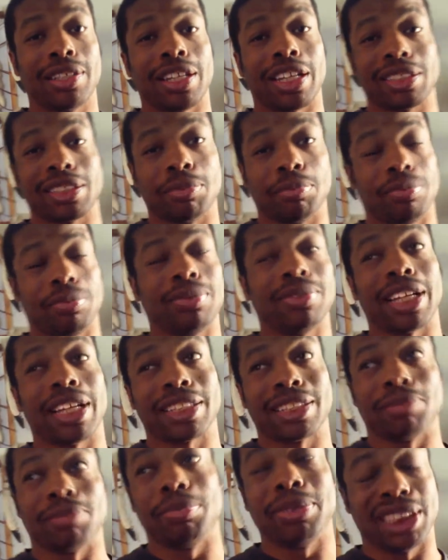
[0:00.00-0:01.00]
Like the
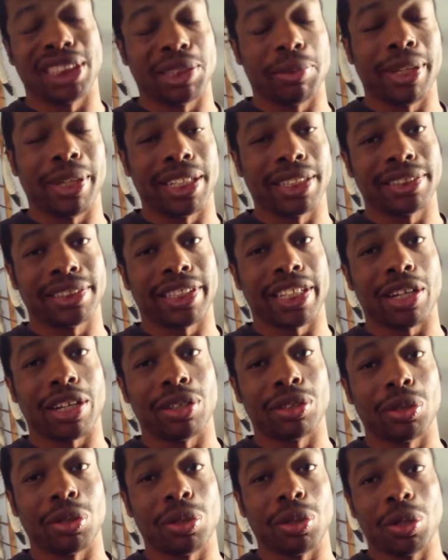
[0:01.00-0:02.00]
like the sweetest
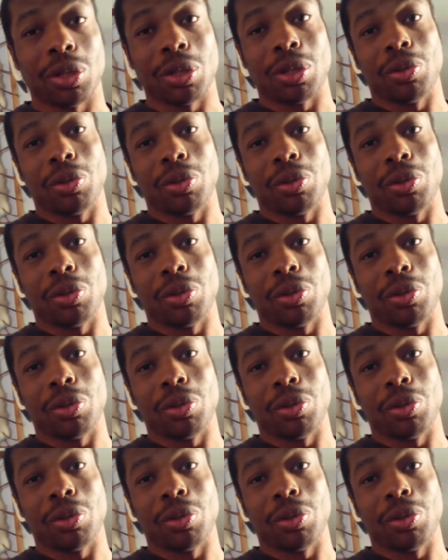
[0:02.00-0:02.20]
sound,